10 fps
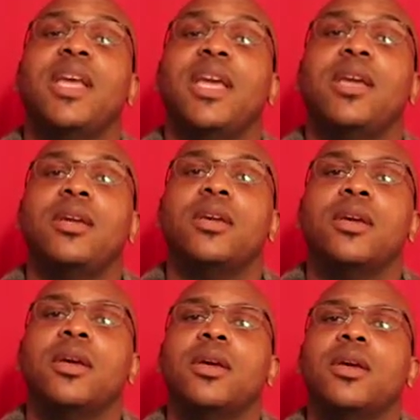hey,
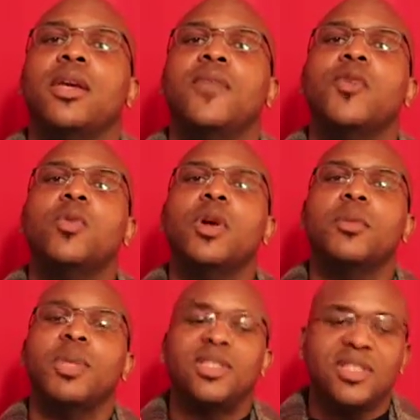if you want
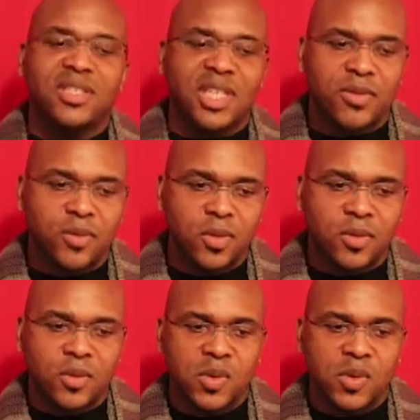to be successful